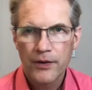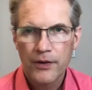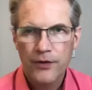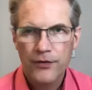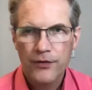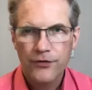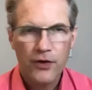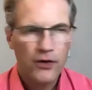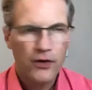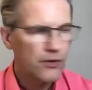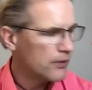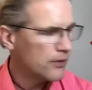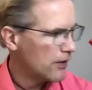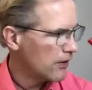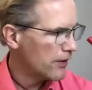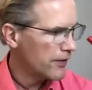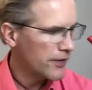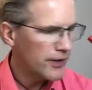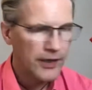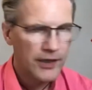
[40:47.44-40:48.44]
So
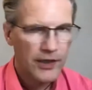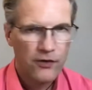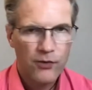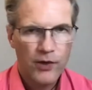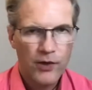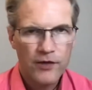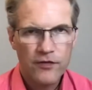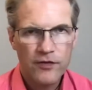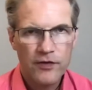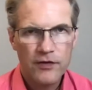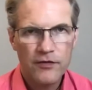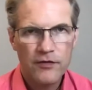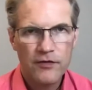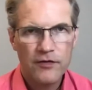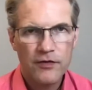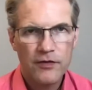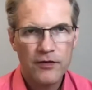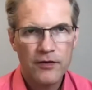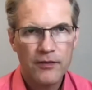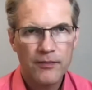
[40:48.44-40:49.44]
are there any
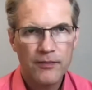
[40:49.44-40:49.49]
questions?